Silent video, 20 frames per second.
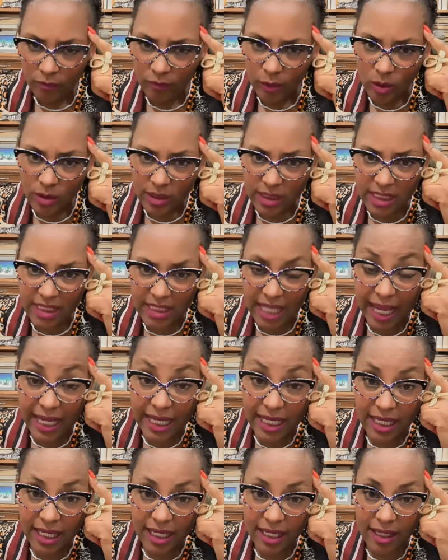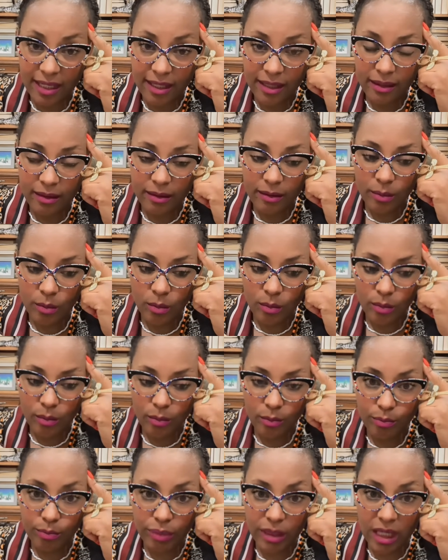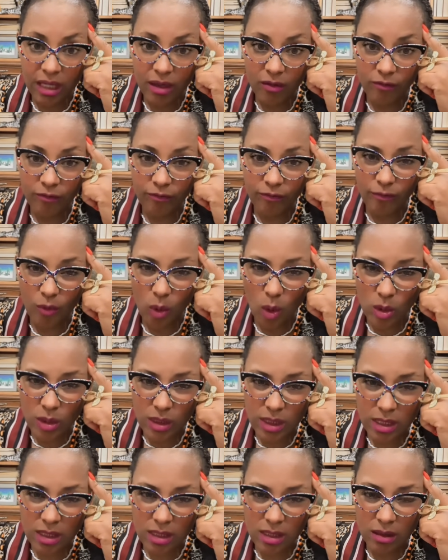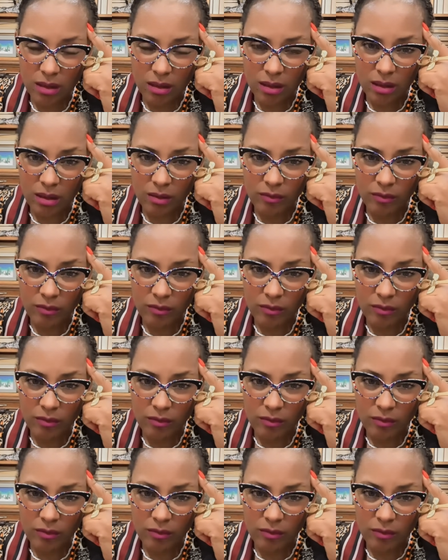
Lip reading: of your psyche being forced.